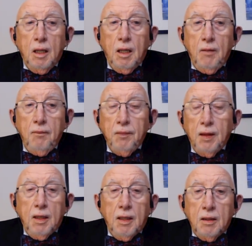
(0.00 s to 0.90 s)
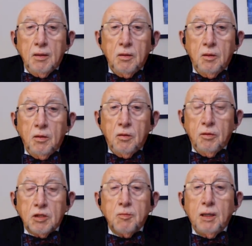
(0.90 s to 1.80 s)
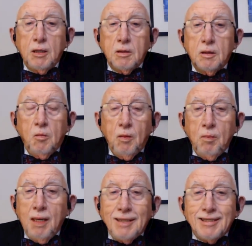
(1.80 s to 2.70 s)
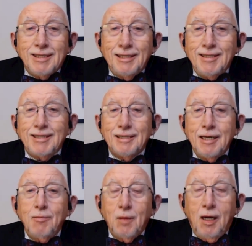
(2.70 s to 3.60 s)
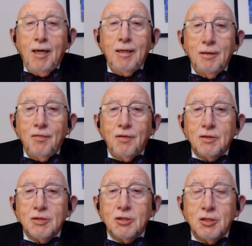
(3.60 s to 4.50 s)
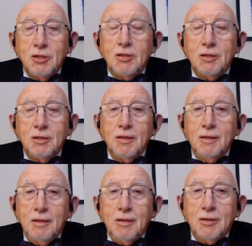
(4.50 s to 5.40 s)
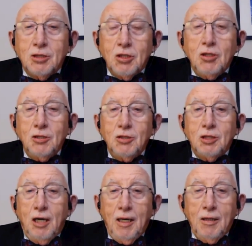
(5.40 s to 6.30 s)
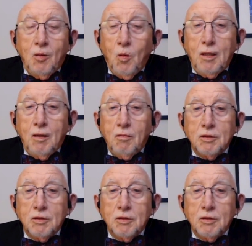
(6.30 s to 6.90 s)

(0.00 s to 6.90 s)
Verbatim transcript: Uh, do you expect that we might see the same kind of concerted surge and quick